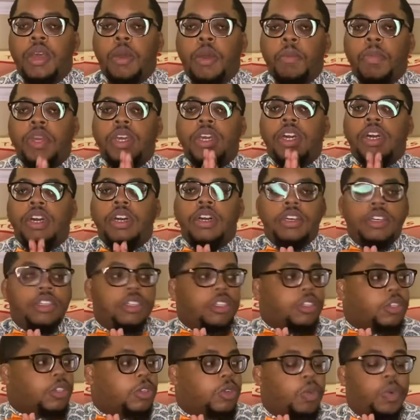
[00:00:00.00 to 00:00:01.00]
Because
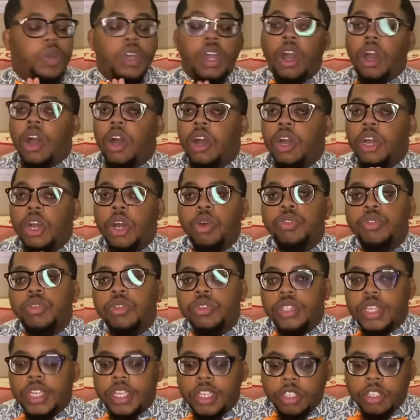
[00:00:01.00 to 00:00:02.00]
we all go
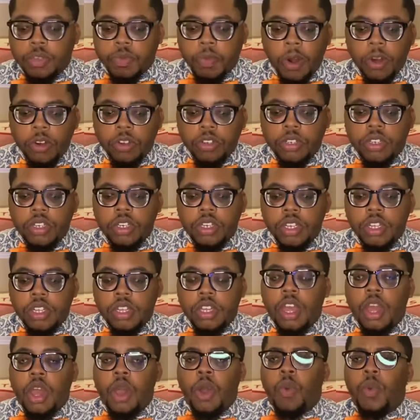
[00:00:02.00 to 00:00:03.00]
through things personally.
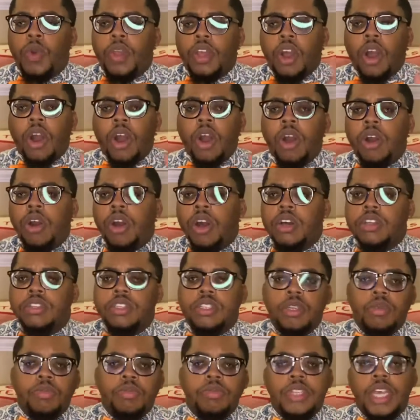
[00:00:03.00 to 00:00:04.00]
We all
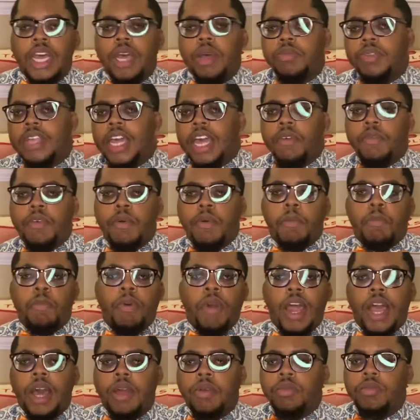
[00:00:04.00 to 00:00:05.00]
sometimes have a
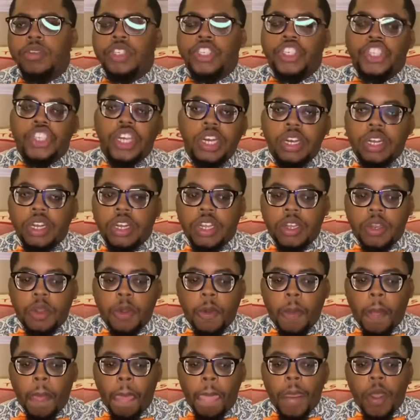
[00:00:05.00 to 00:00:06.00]
problem juggling
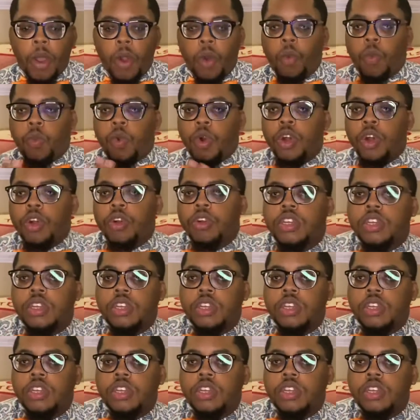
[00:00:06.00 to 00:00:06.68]
work